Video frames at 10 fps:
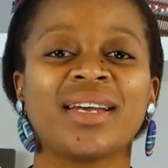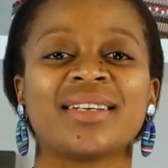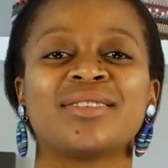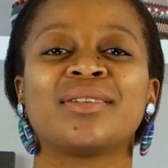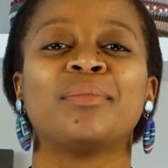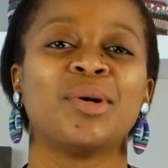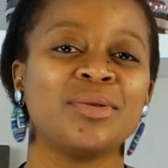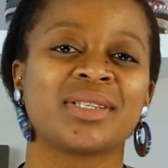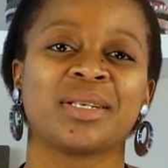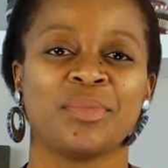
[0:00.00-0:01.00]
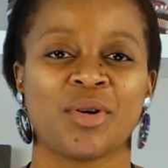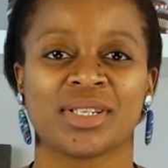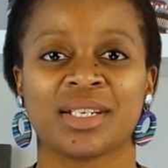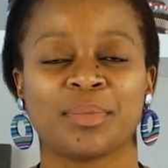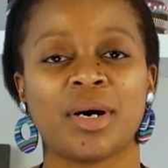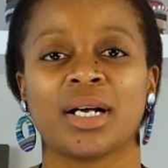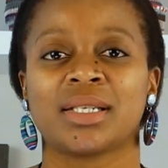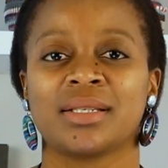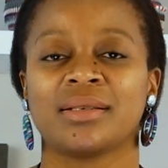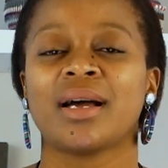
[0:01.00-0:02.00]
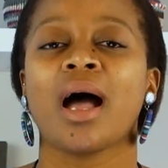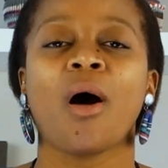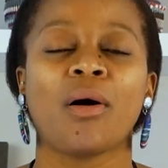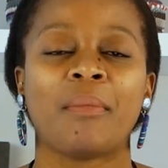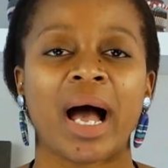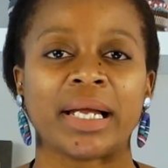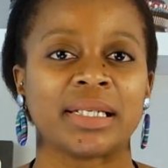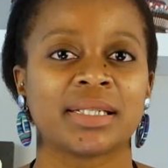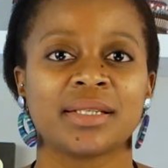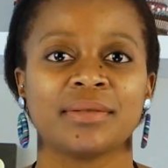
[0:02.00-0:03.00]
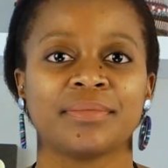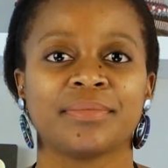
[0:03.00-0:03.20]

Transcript: get to the most important part, our minds.